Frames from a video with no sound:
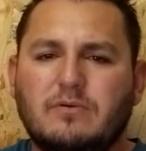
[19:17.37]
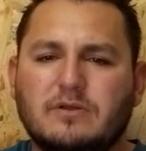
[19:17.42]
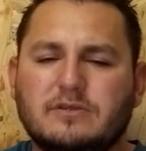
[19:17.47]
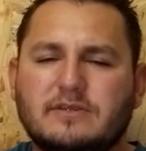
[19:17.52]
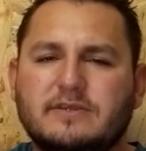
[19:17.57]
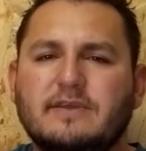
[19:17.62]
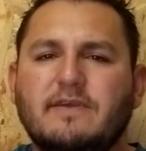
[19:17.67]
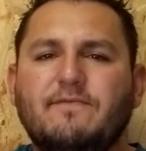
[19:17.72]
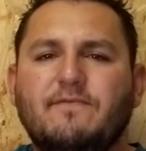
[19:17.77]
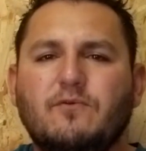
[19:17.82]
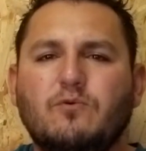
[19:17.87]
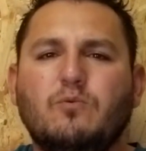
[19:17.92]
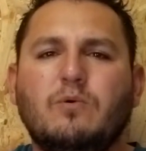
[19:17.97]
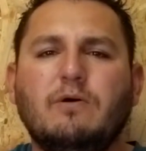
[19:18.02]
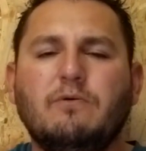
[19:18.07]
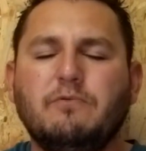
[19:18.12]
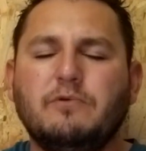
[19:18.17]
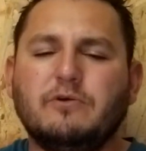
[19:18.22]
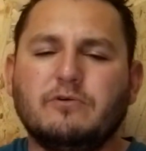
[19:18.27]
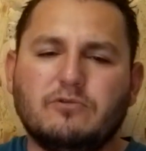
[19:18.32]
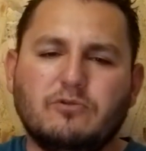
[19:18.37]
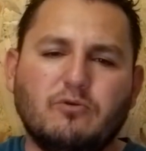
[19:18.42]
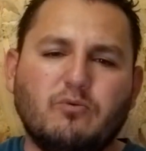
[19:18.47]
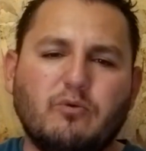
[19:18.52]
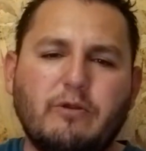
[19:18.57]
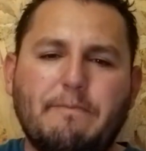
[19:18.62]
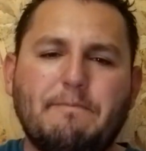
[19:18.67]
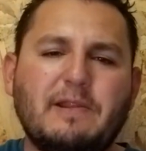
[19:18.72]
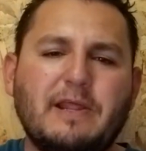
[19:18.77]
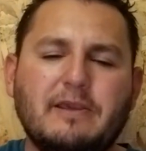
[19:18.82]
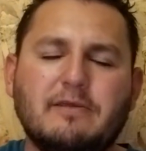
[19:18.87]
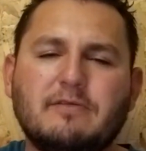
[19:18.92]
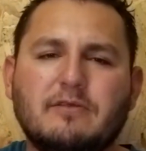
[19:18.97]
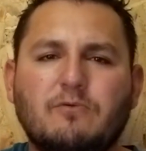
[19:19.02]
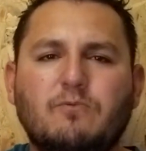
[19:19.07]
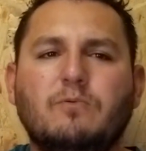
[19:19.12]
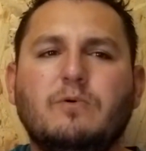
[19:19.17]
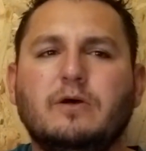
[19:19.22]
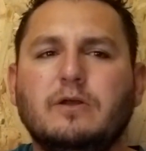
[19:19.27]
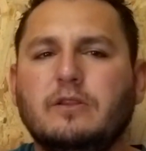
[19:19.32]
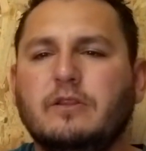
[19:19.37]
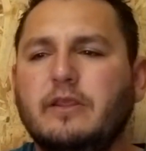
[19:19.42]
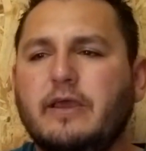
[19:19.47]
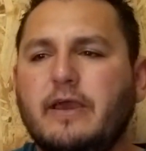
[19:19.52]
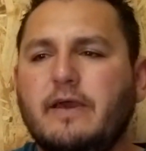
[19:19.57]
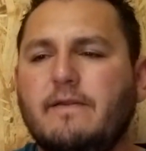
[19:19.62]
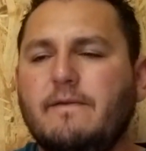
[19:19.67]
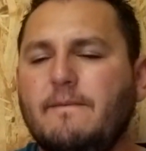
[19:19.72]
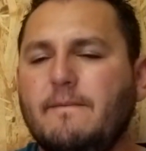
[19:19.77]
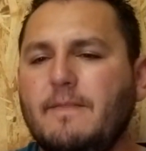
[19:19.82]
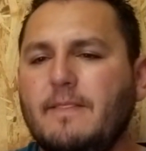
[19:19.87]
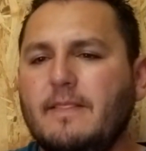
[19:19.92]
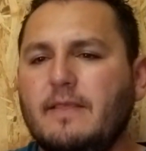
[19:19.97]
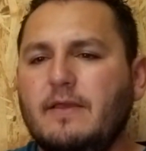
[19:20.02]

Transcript: a set for one wheel to replace the one that